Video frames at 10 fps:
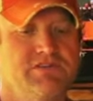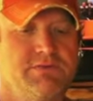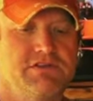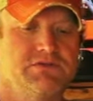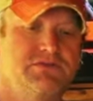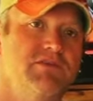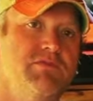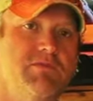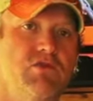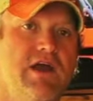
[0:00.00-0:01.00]
you're a Special Reserve
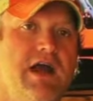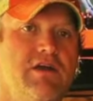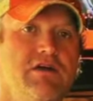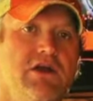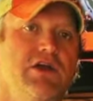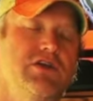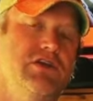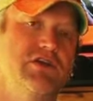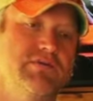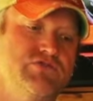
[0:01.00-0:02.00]
member or higher,
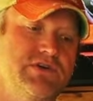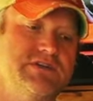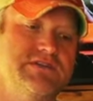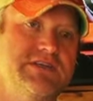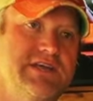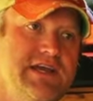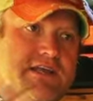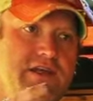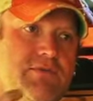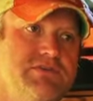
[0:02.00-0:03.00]
you can come join us on the deck
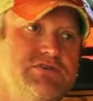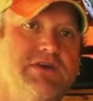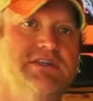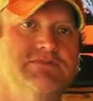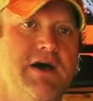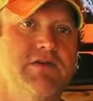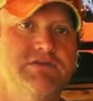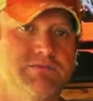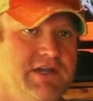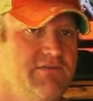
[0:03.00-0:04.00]
and help us drink these
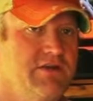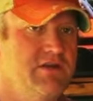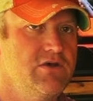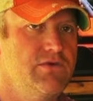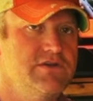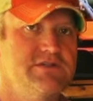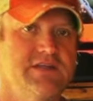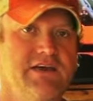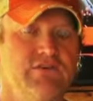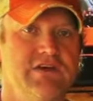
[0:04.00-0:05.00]
bottles. Make a video with us
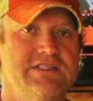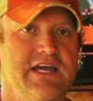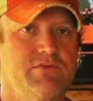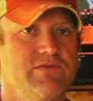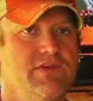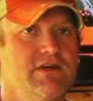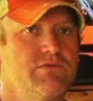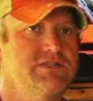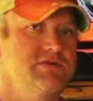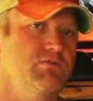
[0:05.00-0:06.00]
and have a good time. We've done it
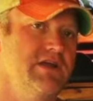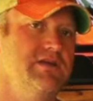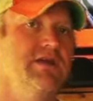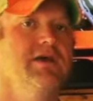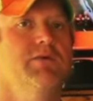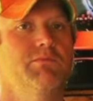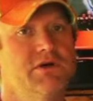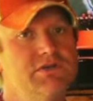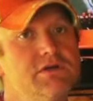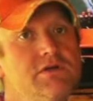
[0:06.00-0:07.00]
once with Brent
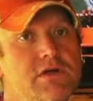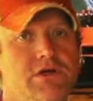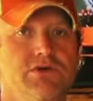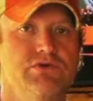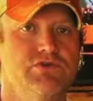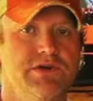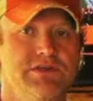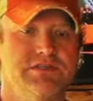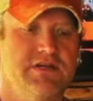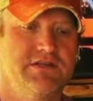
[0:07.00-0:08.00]
Butcher, who joined
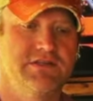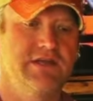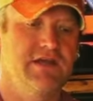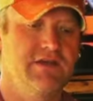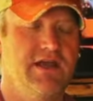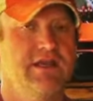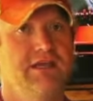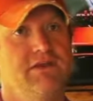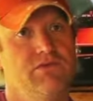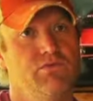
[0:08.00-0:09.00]
us on the deck, and
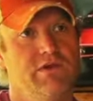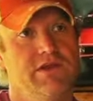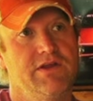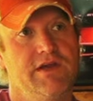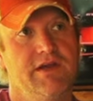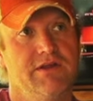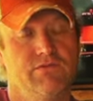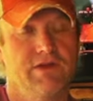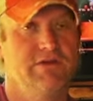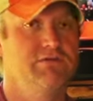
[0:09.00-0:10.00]
he we uh,
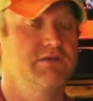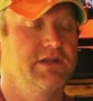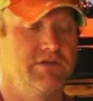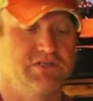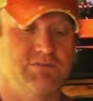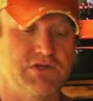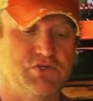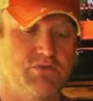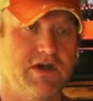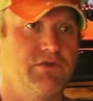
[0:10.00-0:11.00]
we did a
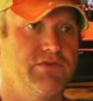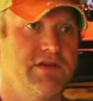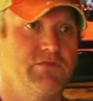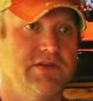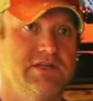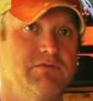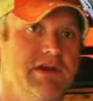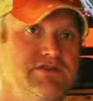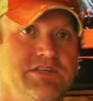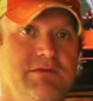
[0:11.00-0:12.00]
special bottle with him. We did the
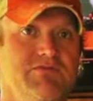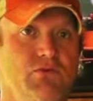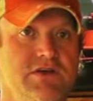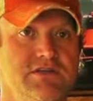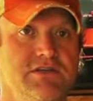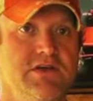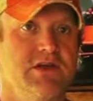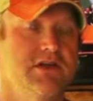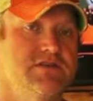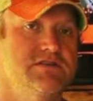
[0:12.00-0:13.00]
Master's Keep Voyage,
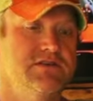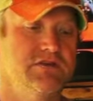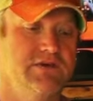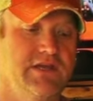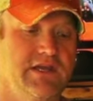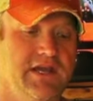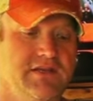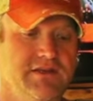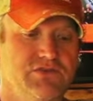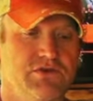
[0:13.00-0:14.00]
so he got
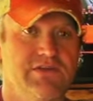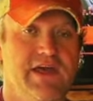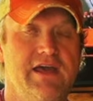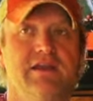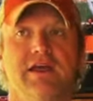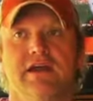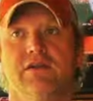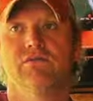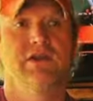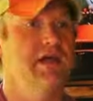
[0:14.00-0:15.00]
to enjoy that, and we